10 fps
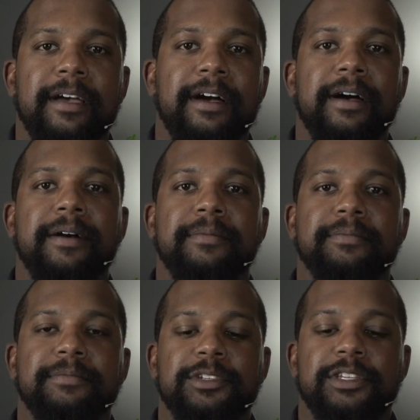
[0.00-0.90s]

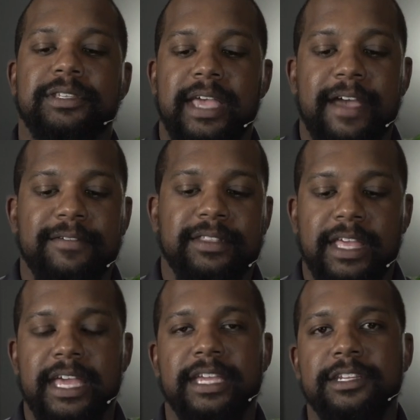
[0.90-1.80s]
um, just having
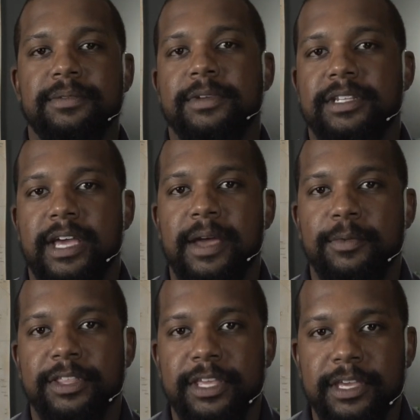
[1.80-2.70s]
that intimate time
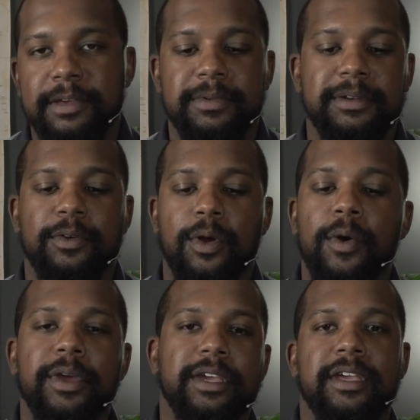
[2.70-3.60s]
with Him and
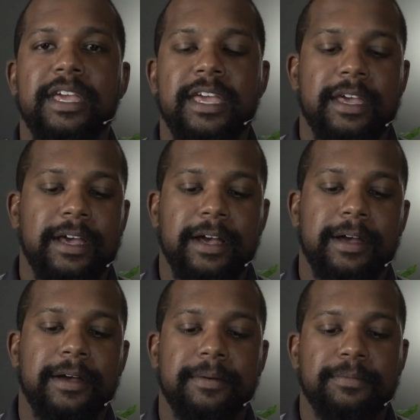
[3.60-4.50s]
growing
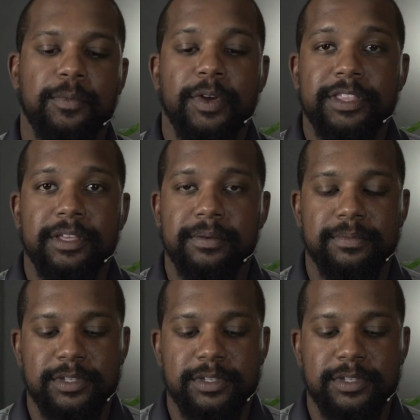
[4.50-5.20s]
um, with him.